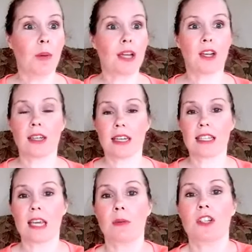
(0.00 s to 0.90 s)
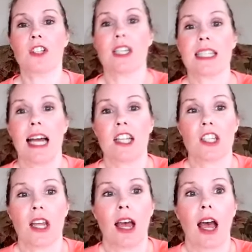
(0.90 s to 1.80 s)
my goodness, it was just
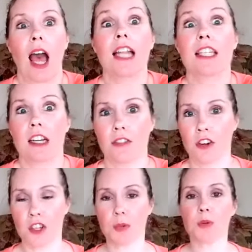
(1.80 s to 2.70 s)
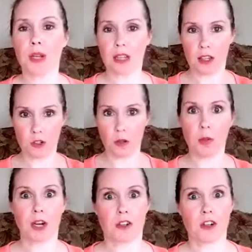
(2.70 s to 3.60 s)
such a difference between the 2
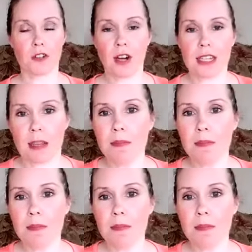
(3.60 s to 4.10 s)
pictures, right?